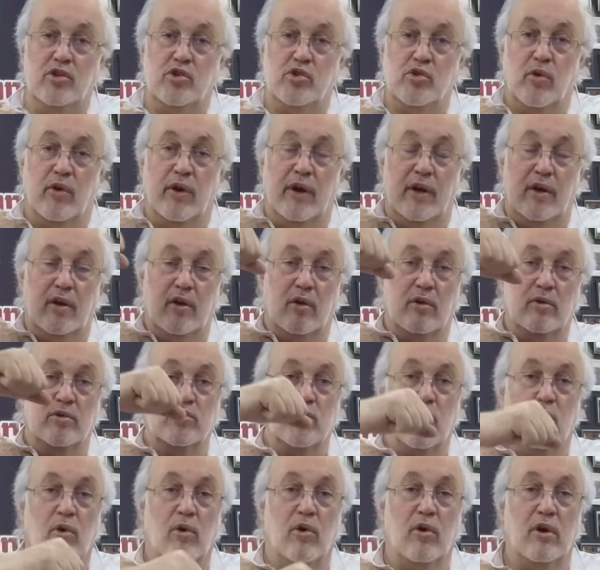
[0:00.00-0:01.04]
joint, goes
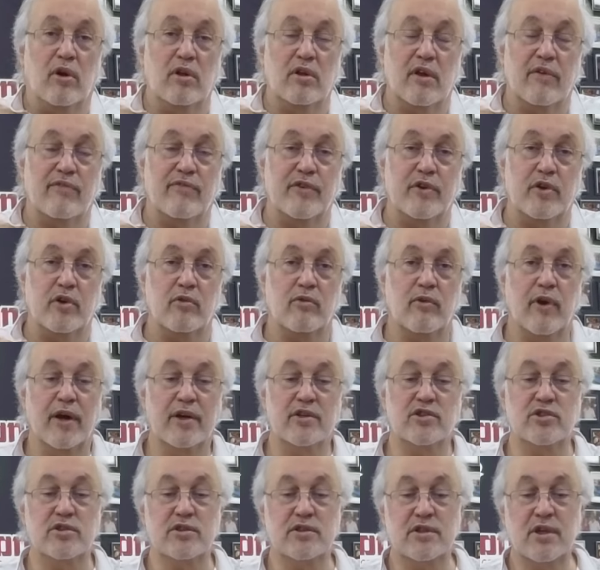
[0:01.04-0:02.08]
all different
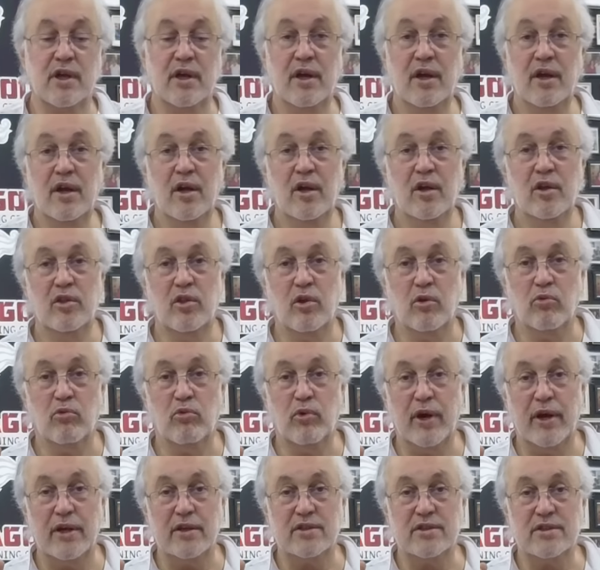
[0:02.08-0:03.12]
directions. The
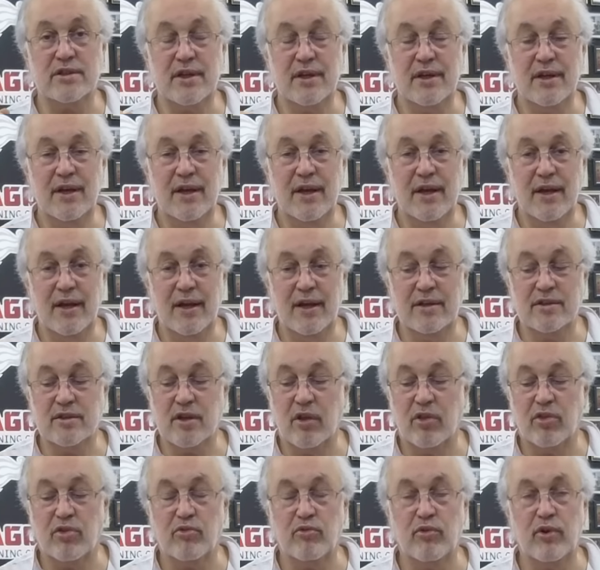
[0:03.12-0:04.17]
wrist is
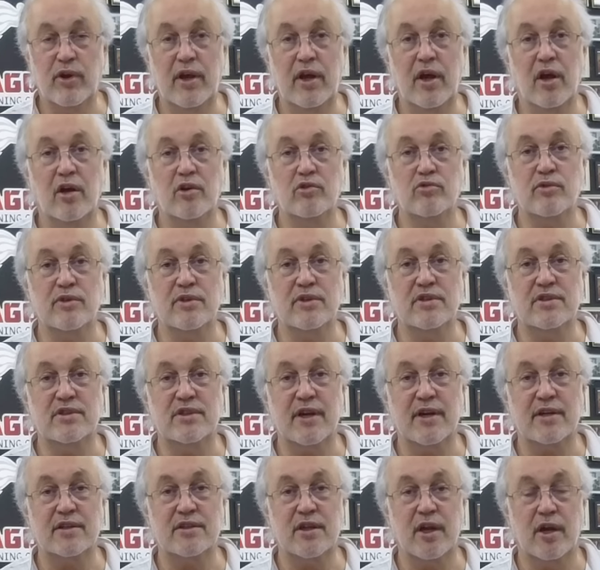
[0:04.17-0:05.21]
a
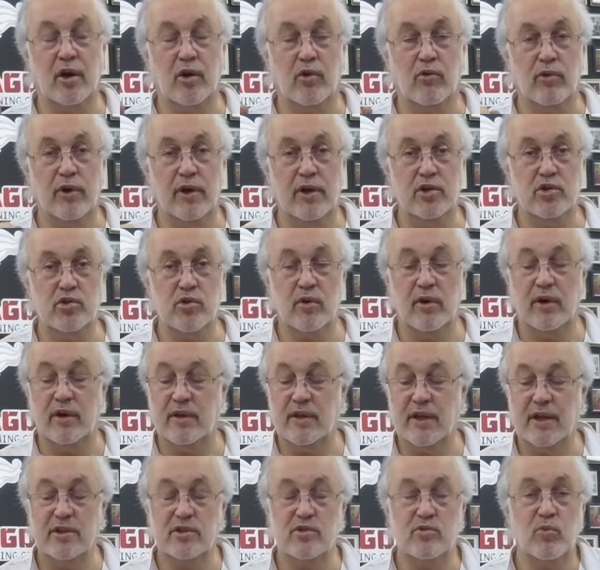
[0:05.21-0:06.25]
360-degree joint.
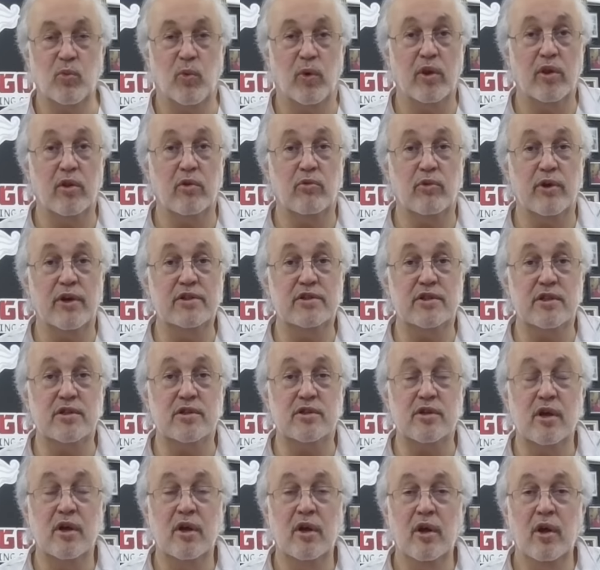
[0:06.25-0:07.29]
That's one of the
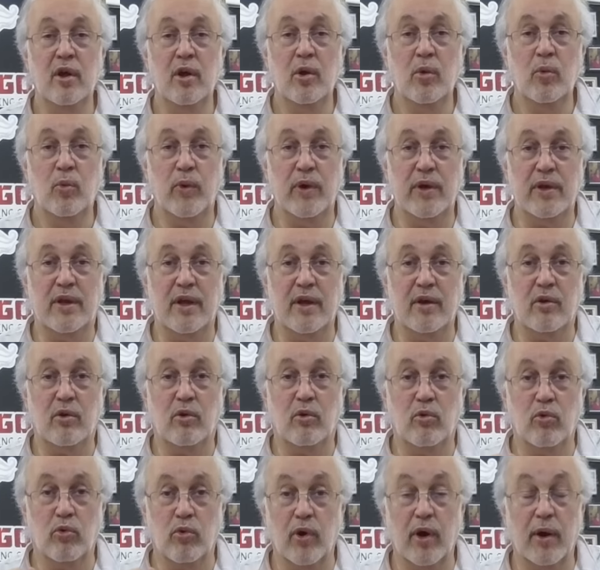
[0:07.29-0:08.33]
reasons we did
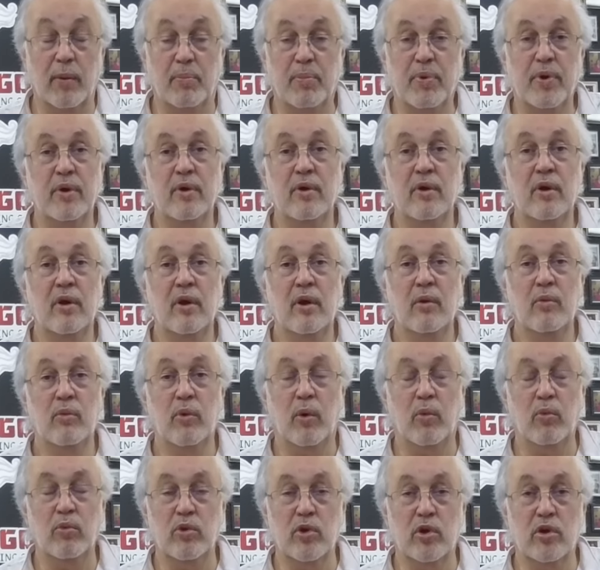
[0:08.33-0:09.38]
grip. We
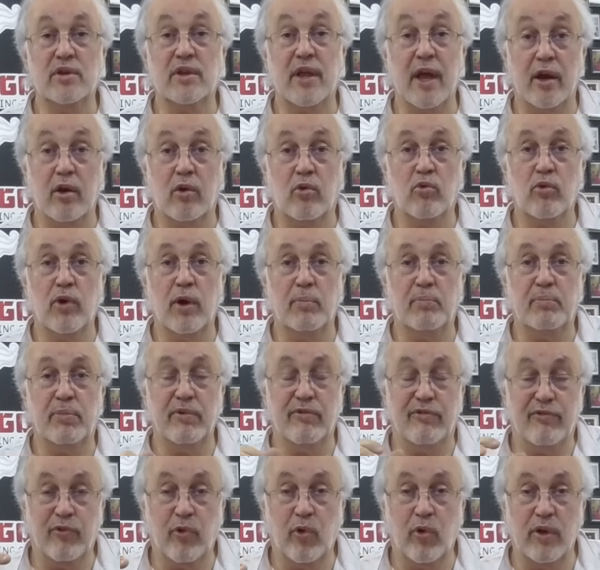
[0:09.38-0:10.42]
looked at grip
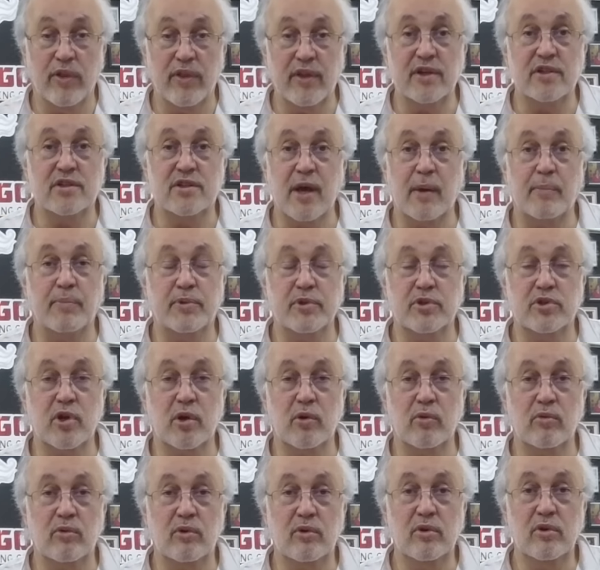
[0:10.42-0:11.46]
before this
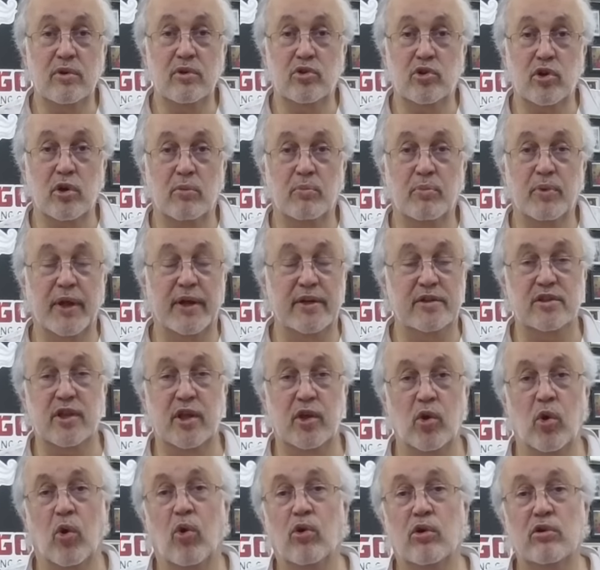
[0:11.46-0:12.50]
episode took place.
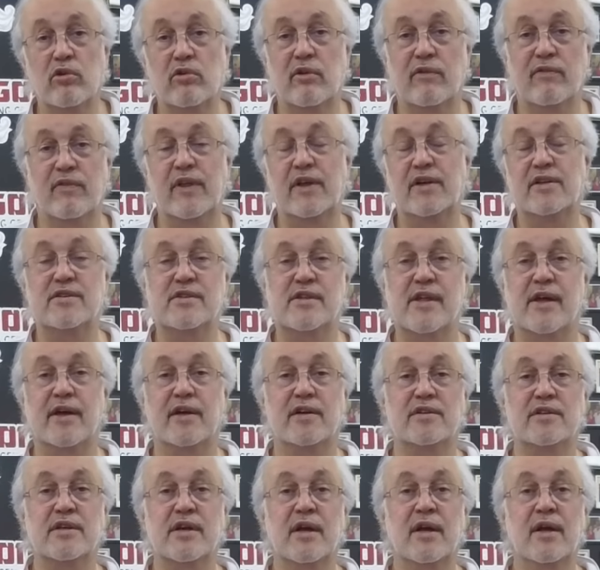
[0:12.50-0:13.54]
The order of these
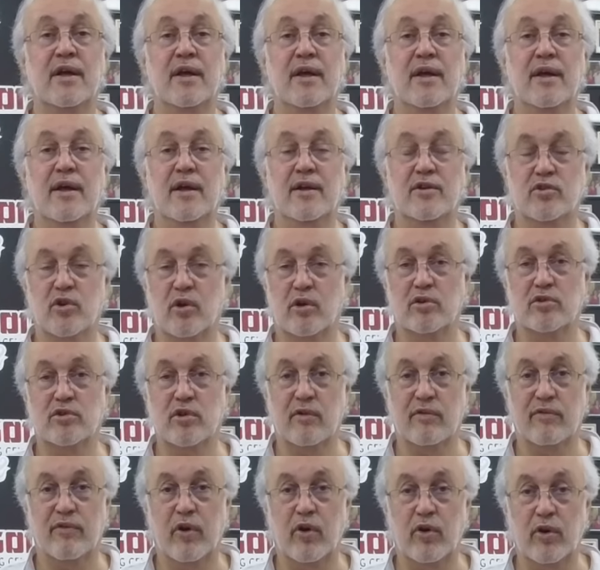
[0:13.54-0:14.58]
things is
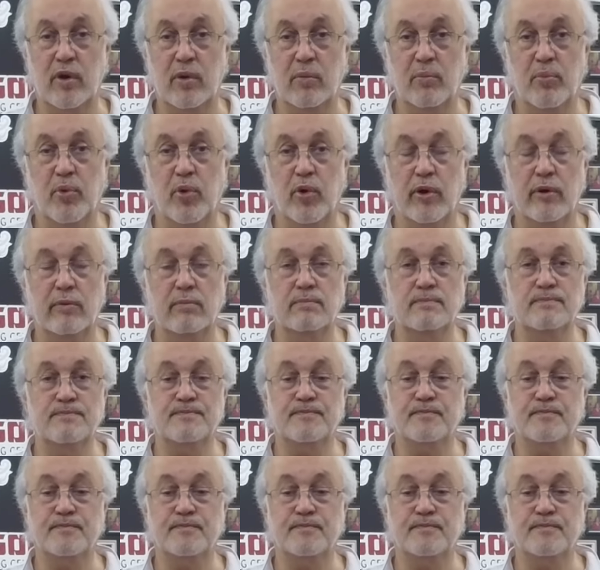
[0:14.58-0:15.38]
also very important.